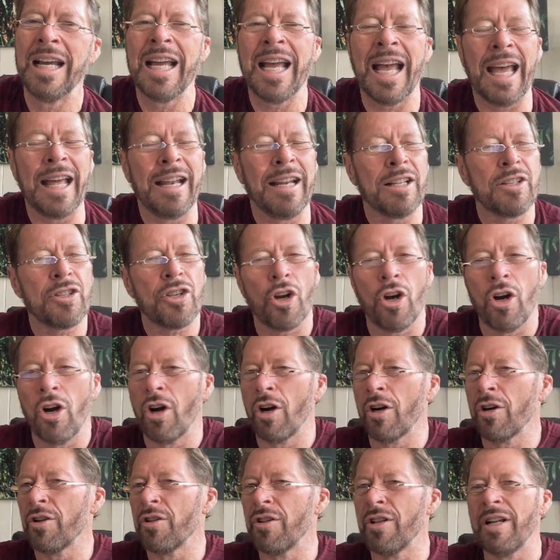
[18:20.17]
And it's
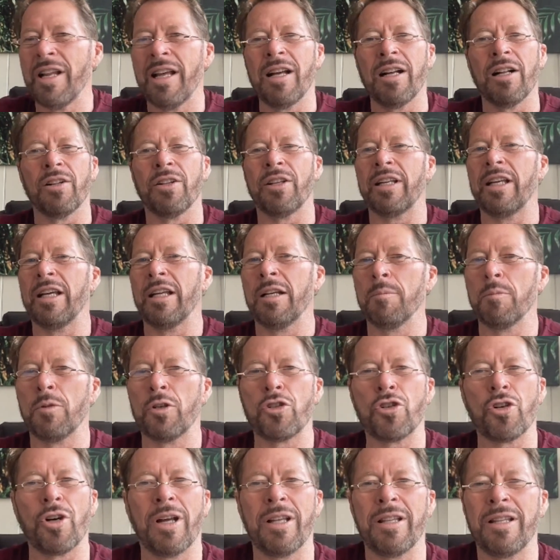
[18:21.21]
harder than hell to get them to
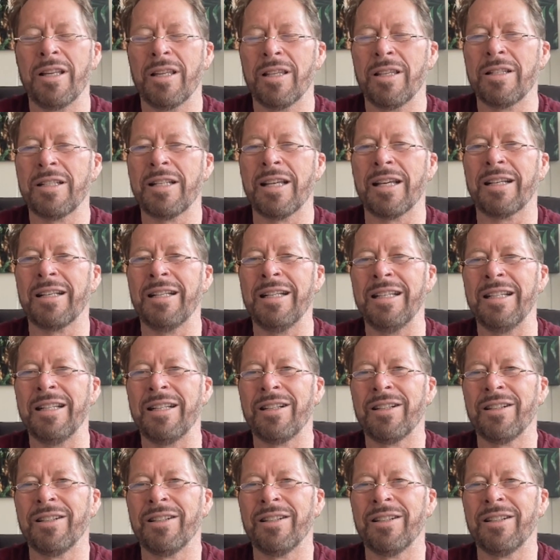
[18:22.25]
try the other technique.